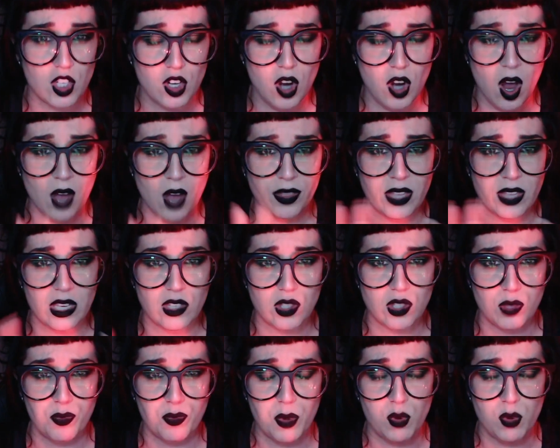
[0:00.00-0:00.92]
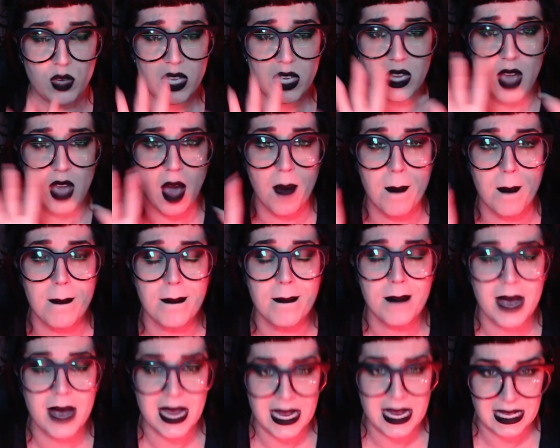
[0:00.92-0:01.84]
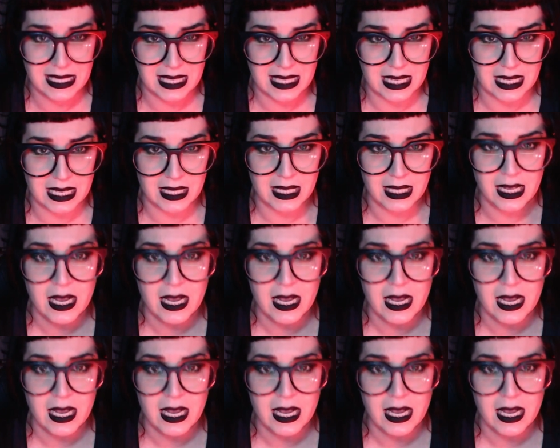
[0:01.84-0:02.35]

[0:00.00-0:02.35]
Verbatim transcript: gothy, spooky, amazing.